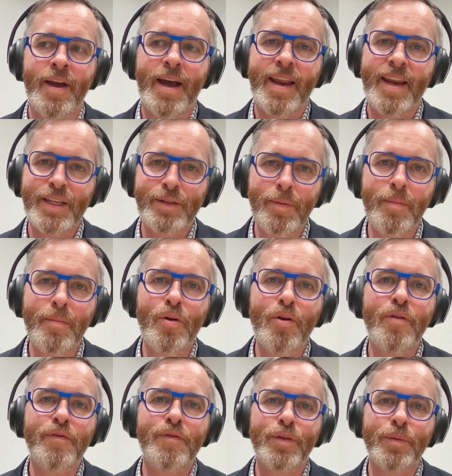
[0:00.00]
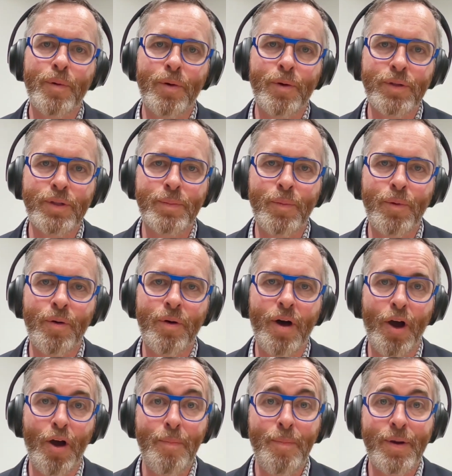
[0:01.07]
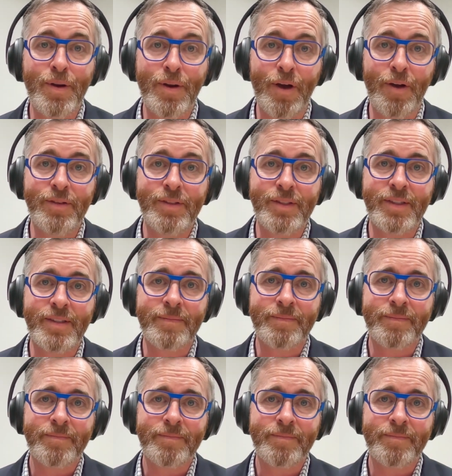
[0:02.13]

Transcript: And as we move towards more open notes,